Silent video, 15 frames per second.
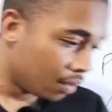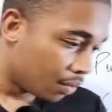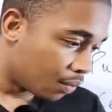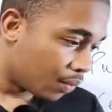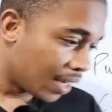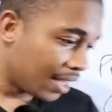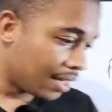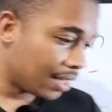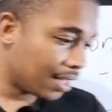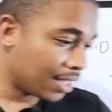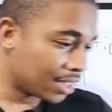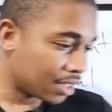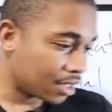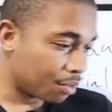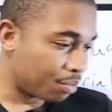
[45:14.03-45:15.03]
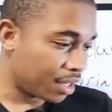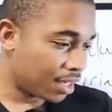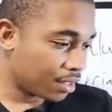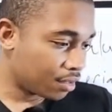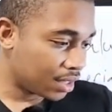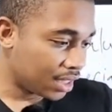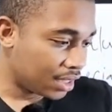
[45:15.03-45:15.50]
Wait, is it the
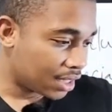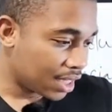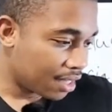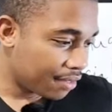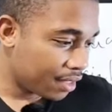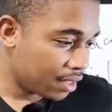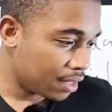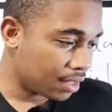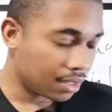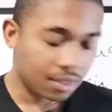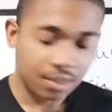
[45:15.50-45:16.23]
pawn on D7?